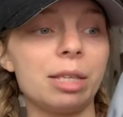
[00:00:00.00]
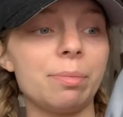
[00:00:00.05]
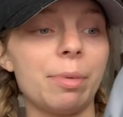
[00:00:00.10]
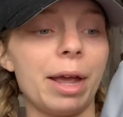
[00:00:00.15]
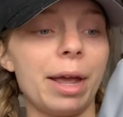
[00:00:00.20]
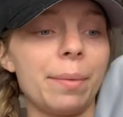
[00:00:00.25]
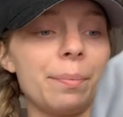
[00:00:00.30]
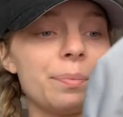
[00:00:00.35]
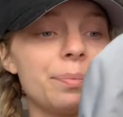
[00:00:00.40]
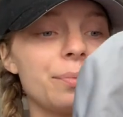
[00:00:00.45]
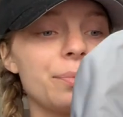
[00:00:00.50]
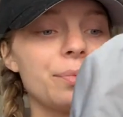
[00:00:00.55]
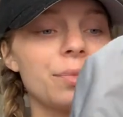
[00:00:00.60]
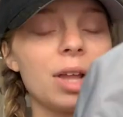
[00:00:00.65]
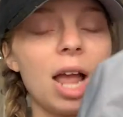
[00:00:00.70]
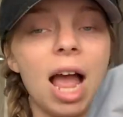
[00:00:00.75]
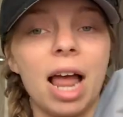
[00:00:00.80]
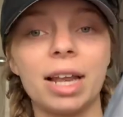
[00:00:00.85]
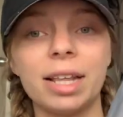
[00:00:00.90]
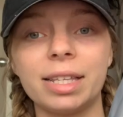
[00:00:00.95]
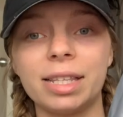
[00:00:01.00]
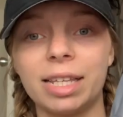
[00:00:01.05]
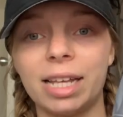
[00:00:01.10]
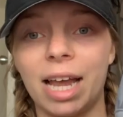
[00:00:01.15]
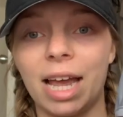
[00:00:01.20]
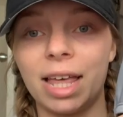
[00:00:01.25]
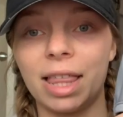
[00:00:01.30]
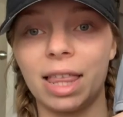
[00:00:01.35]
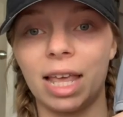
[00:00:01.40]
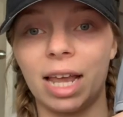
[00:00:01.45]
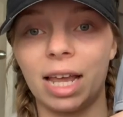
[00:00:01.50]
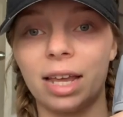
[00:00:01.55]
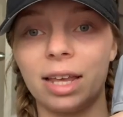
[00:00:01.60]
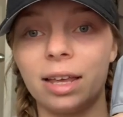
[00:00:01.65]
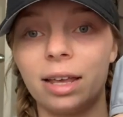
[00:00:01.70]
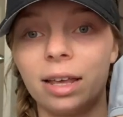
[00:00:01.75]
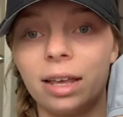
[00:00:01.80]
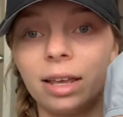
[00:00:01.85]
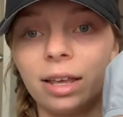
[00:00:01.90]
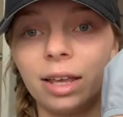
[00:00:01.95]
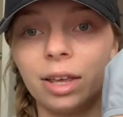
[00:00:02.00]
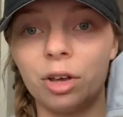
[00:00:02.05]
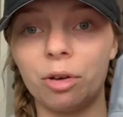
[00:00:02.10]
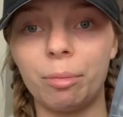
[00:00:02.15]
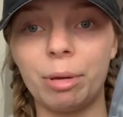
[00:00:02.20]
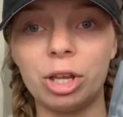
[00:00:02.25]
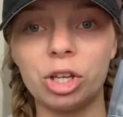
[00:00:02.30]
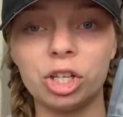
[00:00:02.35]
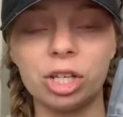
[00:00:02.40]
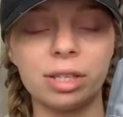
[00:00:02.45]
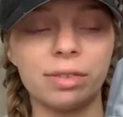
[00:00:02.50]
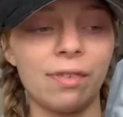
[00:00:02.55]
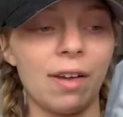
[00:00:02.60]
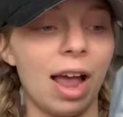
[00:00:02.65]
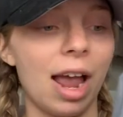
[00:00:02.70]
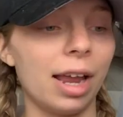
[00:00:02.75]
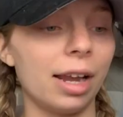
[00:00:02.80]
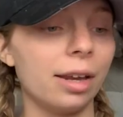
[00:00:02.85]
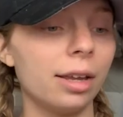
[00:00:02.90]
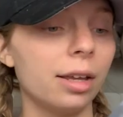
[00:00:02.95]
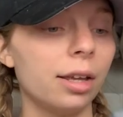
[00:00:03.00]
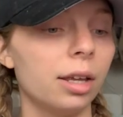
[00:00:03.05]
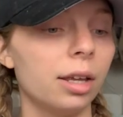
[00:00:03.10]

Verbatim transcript: But honestly, I think he'll be just fine.